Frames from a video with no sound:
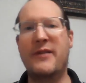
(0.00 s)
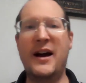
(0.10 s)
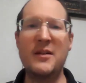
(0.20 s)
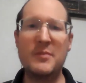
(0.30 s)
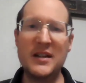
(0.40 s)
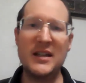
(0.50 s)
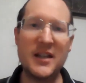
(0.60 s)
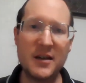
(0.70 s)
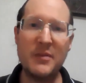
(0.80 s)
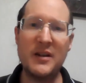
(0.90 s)
vitamin
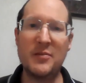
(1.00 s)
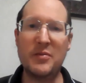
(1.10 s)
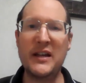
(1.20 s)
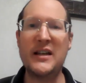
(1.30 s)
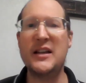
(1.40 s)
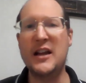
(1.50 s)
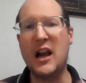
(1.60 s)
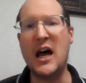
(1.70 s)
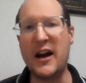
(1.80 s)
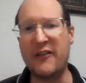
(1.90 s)
D can be depleted in
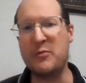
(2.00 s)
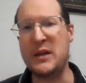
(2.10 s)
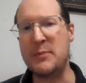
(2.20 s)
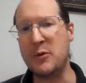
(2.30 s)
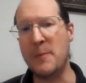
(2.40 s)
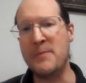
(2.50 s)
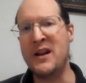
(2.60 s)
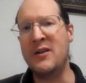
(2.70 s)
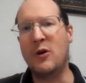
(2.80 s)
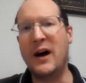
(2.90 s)
a lot of people.
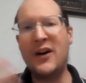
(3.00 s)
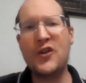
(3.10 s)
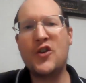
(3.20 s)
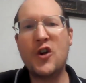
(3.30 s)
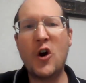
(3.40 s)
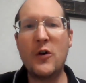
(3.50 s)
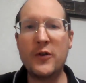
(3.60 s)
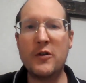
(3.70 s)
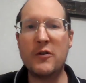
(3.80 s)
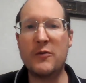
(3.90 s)
Well, how do you know
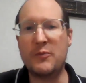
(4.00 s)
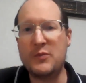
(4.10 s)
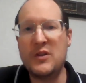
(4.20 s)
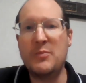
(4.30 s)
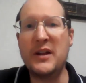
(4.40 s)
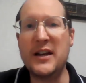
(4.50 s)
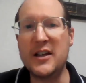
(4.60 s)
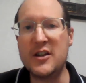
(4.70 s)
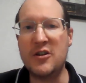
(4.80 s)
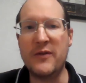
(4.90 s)
if you've
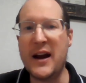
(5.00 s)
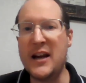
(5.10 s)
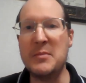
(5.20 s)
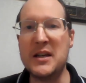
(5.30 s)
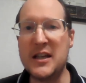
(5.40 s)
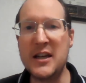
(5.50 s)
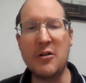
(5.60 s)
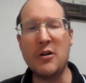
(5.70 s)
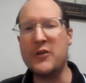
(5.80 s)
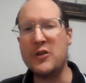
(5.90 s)
depleted your vitamin
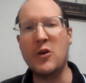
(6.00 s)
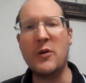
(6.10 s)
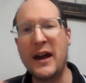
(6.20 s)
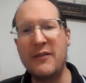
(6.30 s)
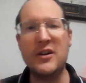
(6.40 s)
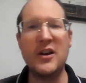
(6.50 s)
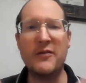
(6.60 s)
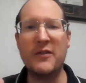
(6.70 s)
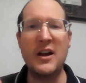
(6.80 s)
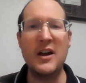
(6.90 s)
D or if you don't have
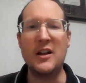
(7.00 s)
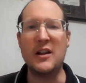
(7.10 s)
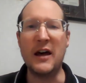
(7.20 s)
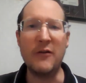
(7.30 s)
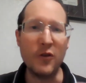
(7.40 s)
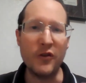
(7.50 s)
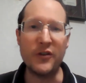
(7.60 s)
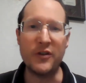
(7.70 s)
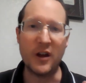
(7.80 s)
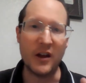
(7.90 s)
enough
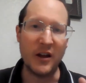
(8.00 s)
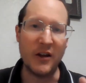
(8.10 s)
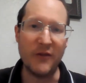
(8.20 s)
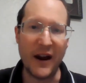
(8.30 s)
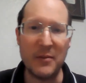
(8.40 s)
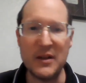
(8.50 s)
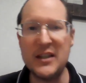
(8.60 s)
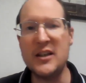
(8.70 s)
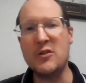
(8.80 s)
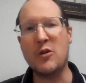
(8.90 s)
levels of vitamin
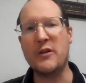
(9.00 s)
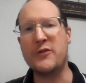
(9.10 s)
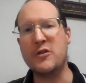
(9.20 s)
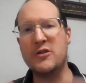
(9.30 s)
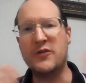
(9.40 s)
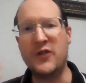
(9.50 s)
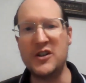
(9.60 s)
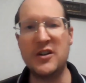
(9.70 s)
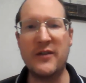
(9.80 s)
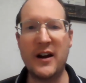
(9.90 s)
D or if you're
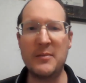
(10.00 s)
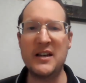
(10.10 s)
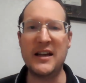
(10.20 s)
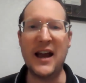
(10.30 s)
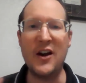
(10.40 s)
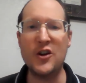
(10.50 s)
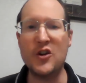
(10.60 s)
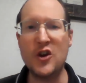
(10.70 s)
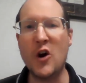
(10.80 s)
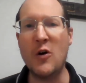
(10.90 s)
deficient in vitamin D? How do
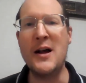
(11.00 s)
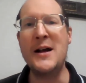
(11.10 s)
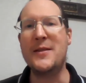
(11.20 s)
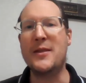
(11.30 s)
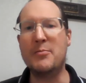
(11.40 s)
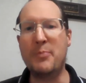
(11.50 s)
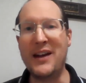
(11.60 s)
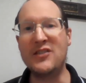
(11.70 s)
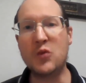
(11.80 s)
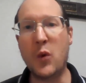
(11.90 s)
you know? The
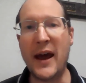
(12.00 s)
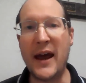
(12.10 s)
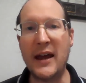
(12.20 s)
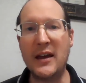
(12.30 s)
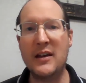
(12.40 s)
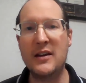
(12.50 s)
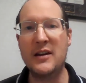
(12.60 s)
best way